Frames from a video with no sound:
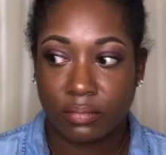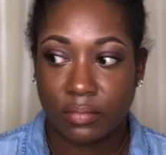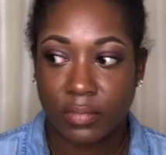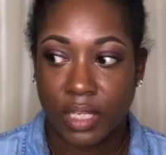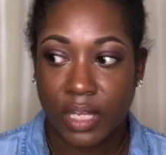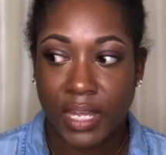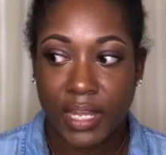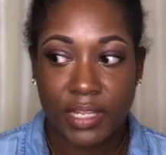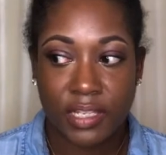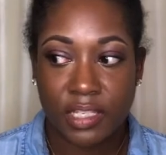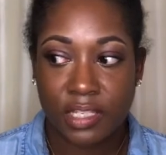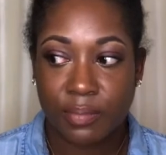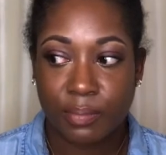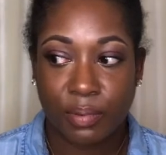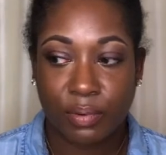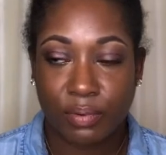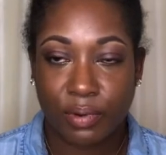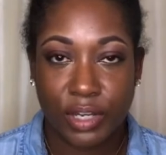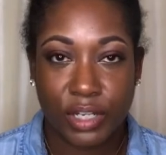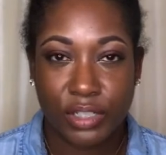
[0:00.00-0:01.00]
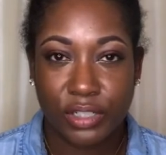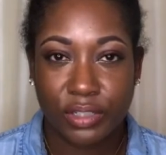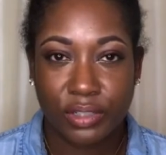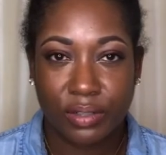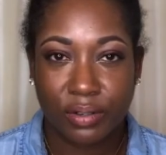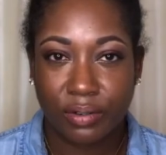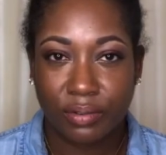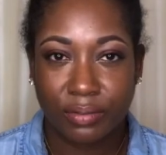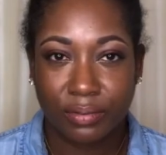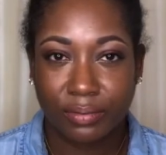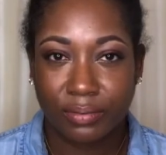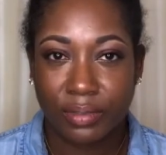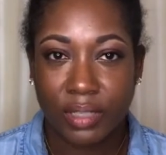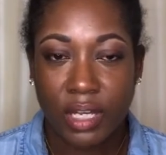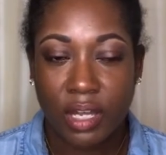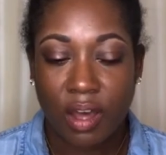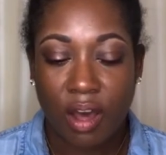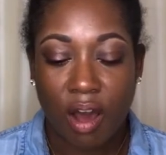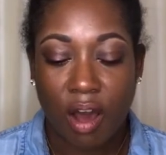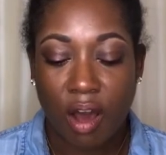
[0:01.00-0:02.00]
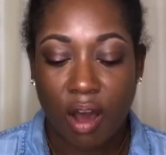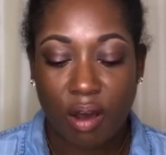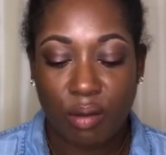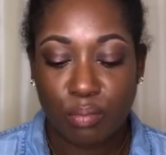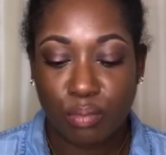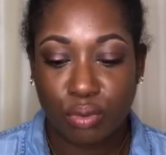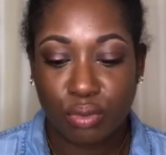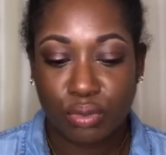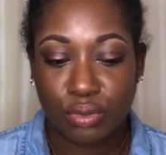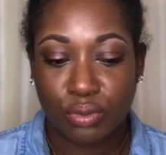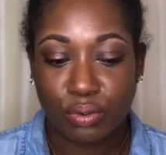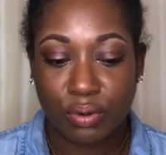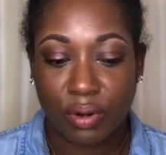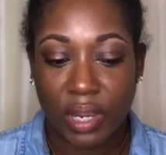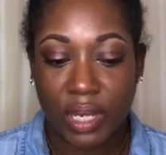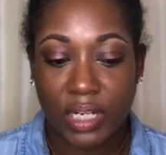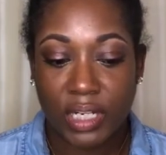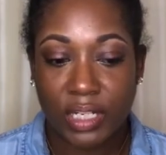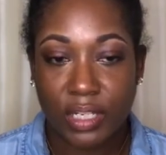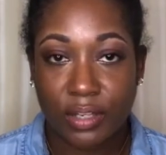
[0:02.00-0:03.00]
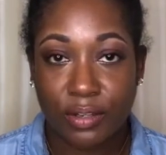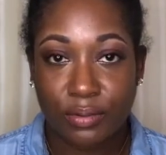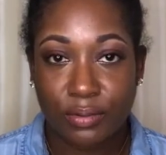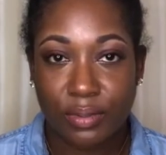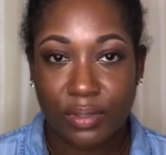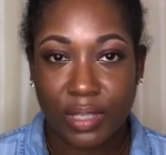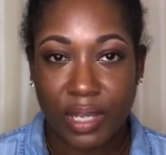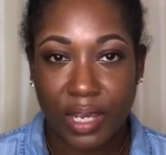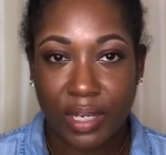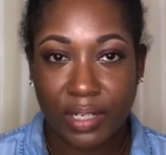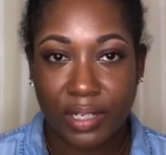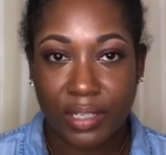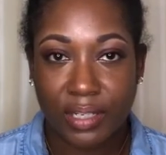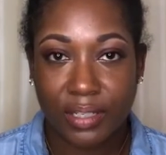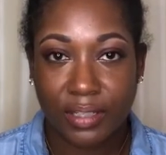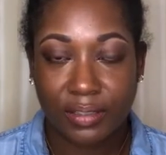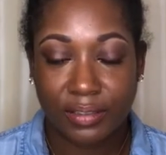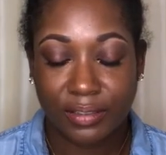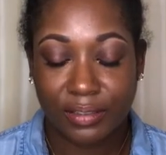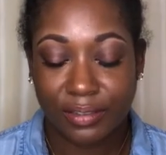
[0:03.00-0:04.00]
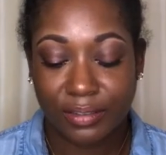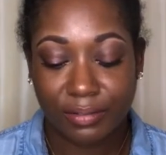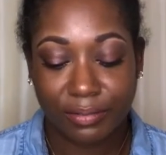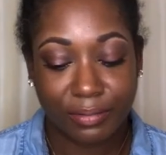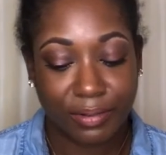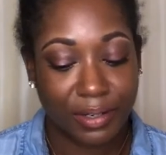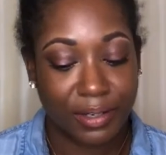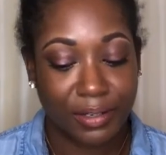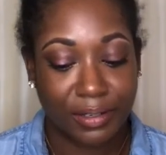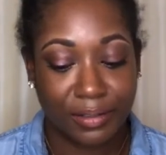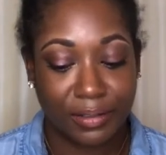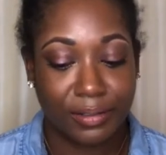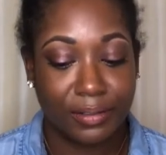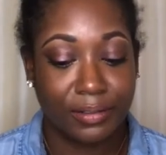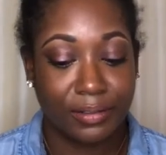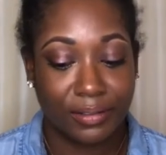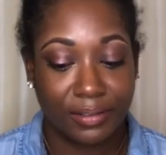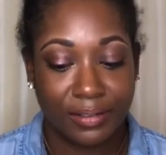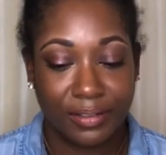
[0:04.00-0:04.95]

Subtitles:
inspirational, almost grandiose ideas, right?